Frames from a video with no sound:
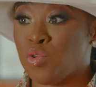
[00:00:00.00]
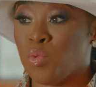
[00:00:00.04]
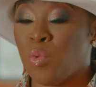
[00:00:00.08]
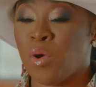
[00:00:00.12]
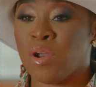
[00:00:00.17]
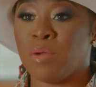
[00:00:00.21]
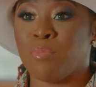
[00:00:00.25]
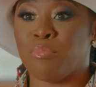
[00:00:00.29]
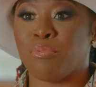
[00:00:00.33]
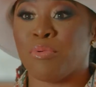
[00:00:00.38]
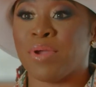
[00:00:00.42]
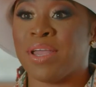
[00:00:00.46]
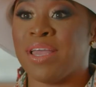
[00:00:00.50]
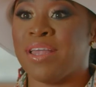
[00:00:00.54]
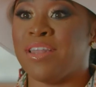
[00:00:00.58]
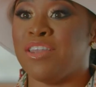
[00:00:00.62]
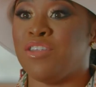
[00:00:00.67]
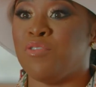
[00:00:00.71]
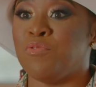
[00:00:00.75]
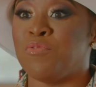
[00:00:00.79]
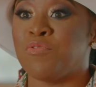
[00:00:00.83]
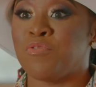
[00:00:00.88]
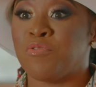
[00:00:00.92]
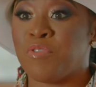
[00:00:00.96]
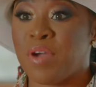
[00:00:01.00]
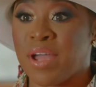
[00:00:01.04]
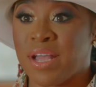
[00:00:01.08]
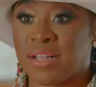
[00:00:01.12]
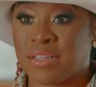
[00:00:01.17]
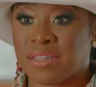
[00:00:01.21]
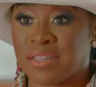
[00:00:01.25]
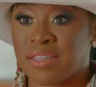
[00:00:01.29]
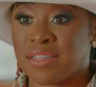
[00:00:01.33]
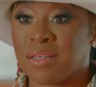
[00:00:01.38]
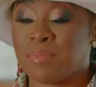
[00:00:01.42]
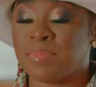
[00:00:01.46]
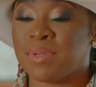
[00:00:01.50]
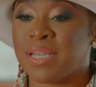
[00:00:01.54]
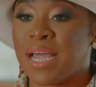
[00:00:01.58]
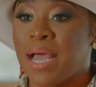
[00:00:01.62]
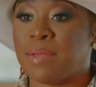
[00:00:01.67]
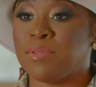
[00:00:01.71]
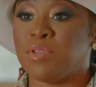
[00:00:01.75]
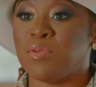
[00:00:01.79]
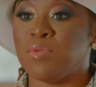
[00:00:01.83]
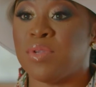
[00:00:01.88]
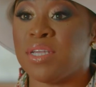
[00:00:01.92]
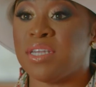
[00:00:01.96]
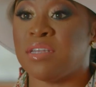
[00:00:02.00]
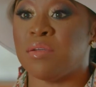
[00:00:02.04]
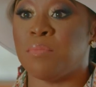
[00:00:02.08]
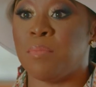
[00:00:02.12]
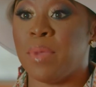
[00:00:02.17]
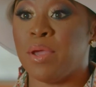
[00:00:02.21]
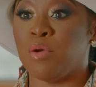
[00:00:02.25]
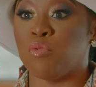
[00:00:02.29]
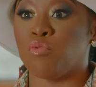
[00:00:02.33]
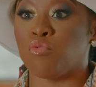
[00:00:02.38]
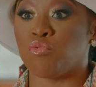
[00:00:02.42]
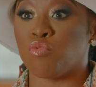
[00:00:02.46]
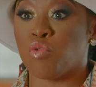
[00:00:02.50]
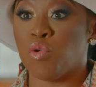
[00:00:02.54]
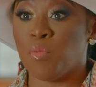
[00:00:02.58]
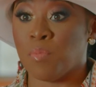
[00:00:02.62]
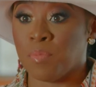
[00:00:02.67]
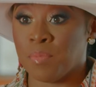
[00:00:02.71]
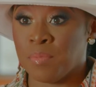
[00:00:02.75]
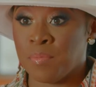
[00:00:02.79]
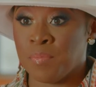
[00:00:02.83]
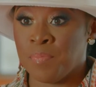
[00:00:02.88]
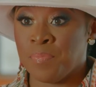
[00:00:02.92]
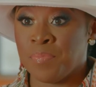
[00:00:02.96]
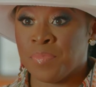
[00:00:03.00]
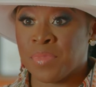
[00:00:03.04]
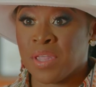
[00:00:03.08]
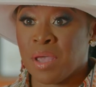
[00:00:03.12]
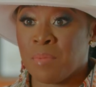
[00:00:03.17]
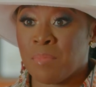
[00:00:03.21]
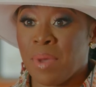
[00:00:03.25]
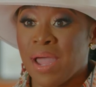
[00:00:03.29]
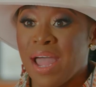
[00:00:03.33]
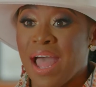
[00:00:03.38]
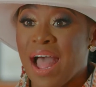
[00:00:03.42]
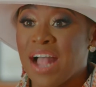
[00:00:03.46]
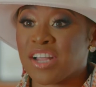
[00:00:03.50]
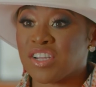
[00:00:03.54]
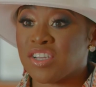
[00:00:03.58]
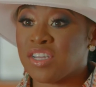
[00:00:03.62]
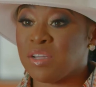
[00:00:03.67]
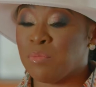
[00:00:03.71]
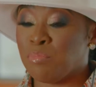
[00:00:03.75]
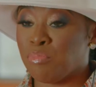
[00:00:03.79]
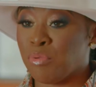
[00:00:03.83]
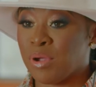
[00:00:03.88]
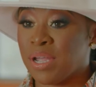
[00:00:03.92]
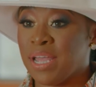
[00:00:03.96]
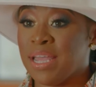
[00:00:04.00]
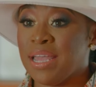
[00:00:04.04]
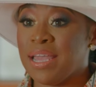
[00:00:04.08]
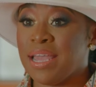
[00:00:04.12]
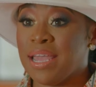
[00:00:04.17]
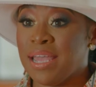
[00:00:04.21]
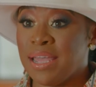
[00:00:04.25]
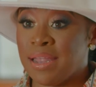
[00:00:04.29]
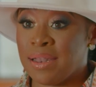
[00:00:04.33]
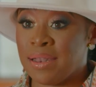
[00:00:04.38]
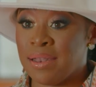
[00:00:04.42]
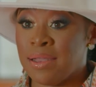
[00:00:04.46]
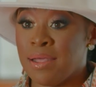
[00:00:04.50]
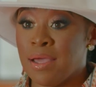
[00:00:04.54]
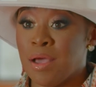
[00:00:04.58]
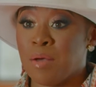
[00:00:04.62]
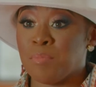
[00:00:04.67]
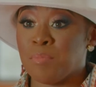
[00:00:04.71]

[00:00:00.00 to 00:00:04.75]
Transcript: You want to bring in new friends. Sometimes you need to make room by actually bringing in,